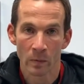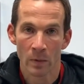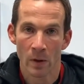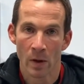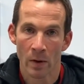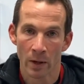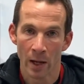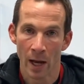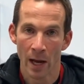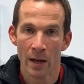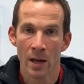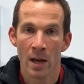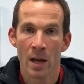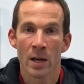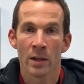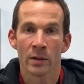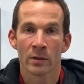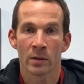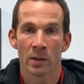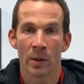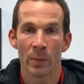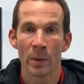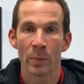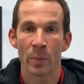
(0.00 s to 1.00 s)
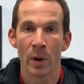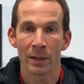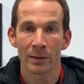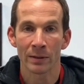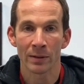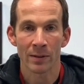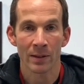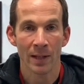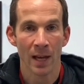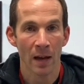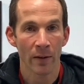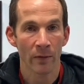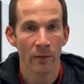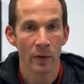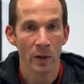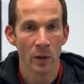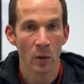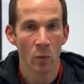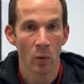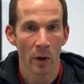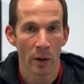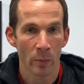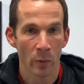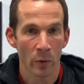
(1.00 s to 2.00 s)
Okay, so let me break this down for you
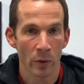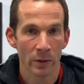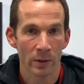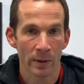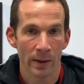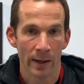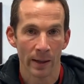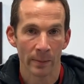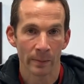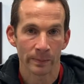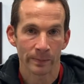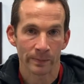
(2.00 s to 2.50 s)
one more time.